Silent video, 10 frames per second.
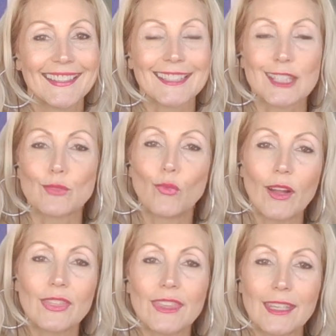Because it's
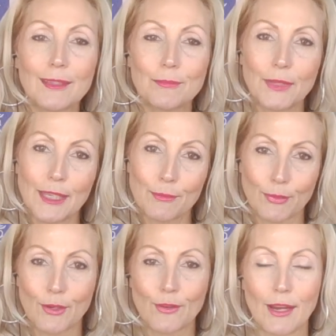one thing being
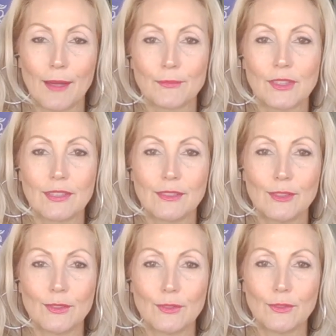programmed
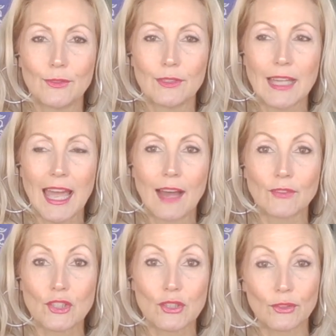to
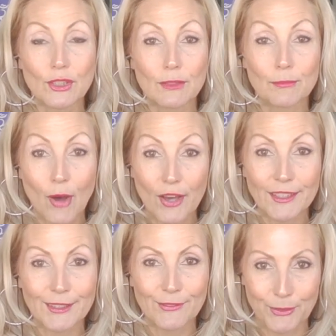have a certain
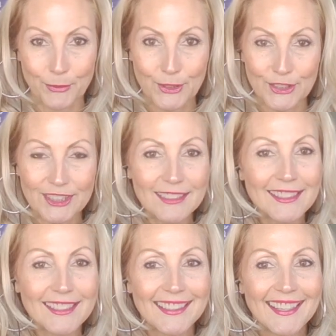model of the world,